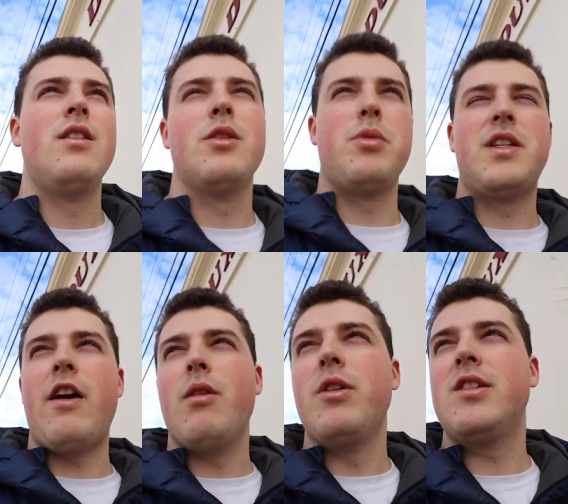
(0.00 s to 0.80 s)
Those were
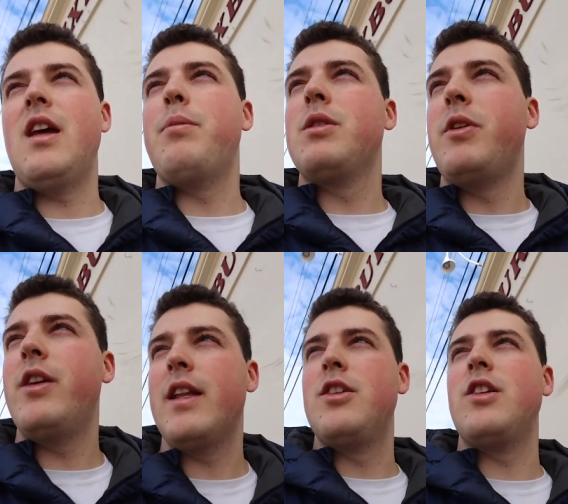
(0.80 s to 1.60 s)
terrible examples, but
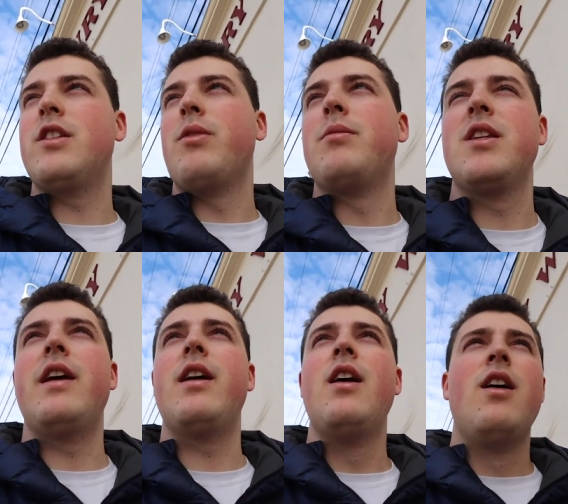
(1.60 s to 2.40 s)
you get the gist of what I'm
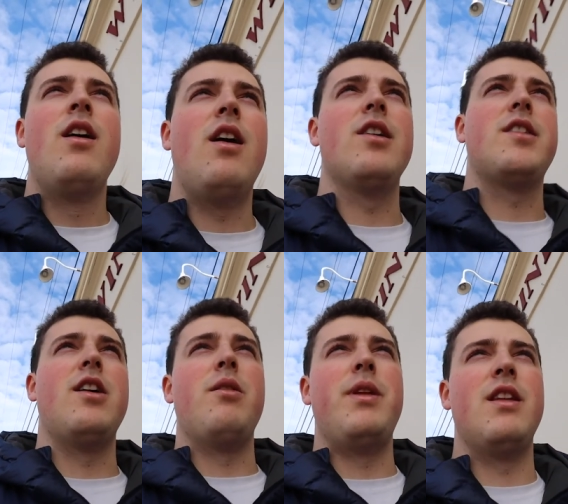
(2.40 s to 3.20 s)
saying.
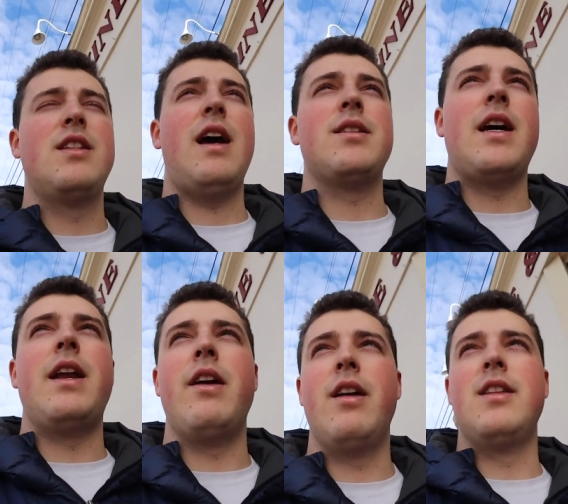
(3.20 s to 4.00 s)
Also, I'm in the downtown
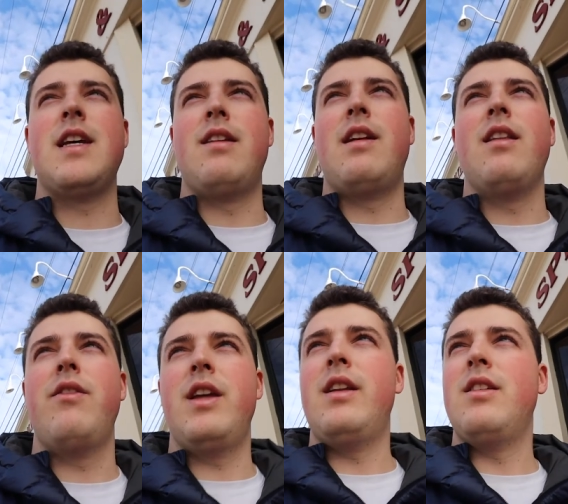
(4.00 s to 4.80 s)
area, the town that I
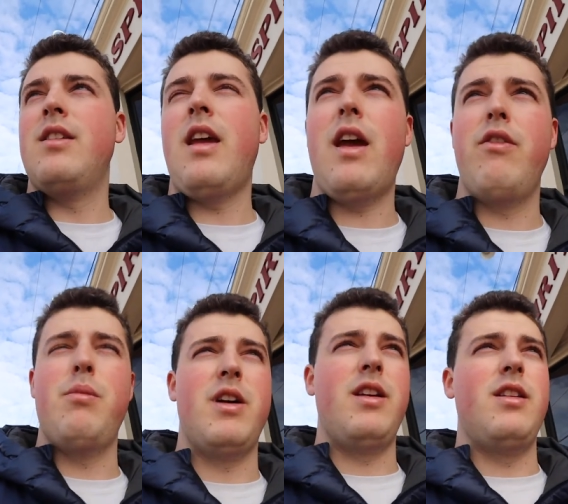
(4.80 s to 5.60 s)
live in, and
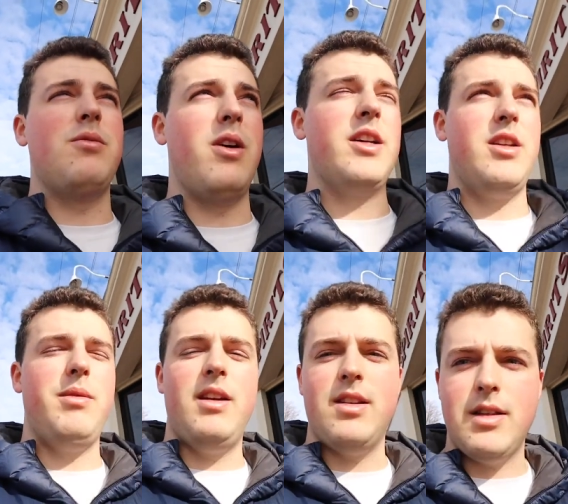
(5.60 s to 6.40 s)
everybody is watching
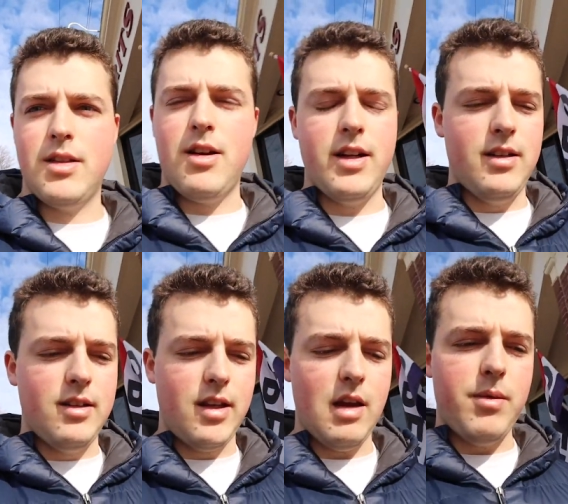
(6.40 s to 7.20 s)
me as I talk into
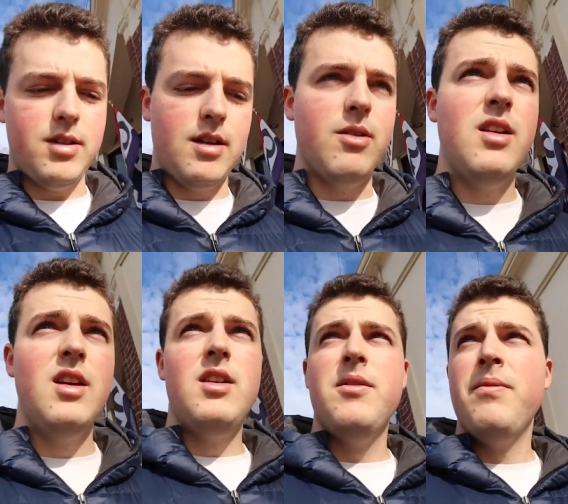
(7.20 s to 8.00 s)
this camera, so
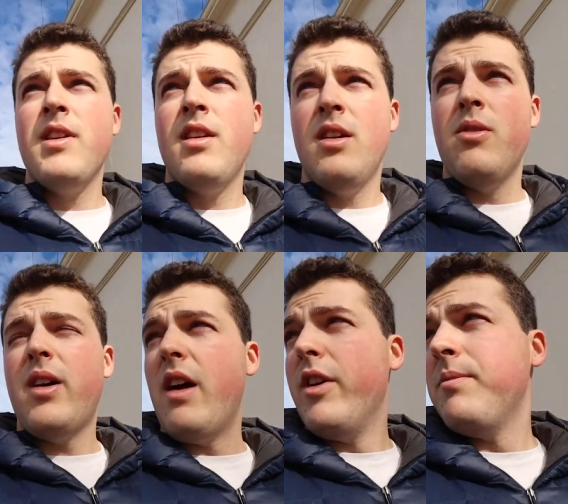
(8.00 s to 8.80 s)

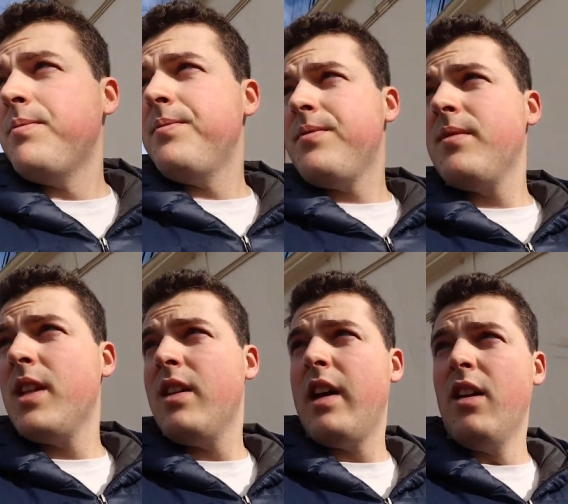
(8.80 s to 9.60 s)
whatever.
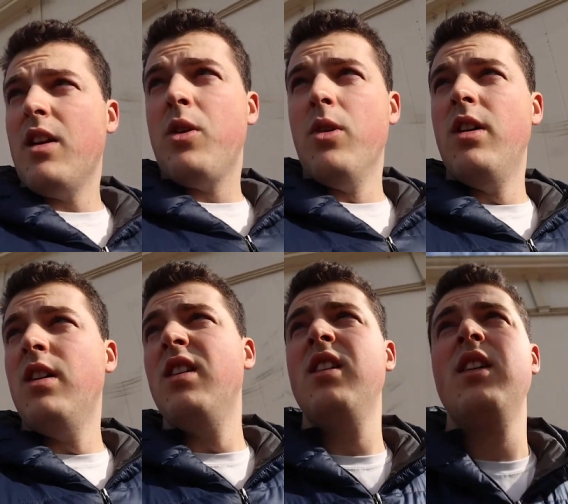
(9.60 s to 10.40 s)
It'll look cool.
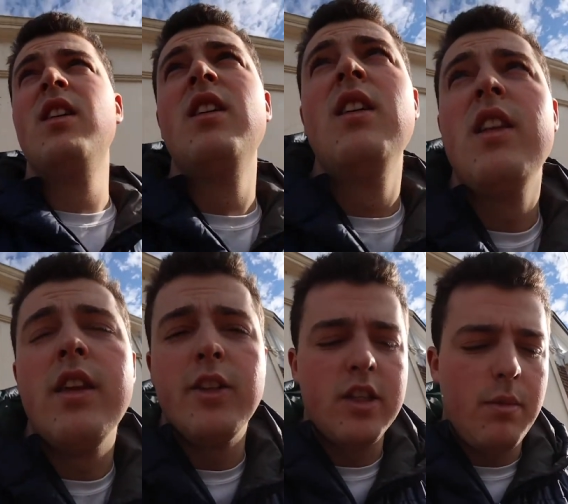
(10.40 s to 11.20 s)

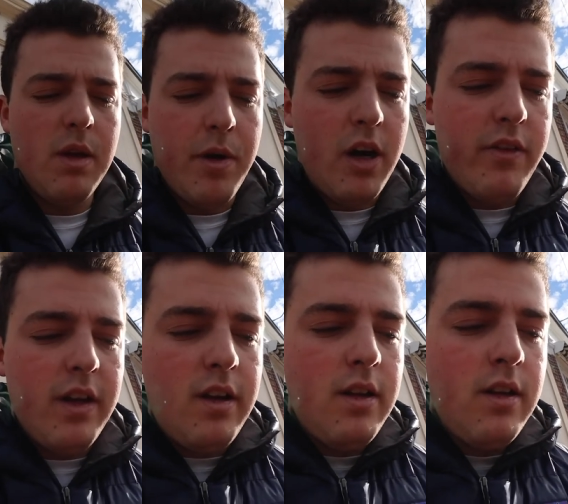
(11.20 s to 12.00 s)
They're just gonna be a part of it.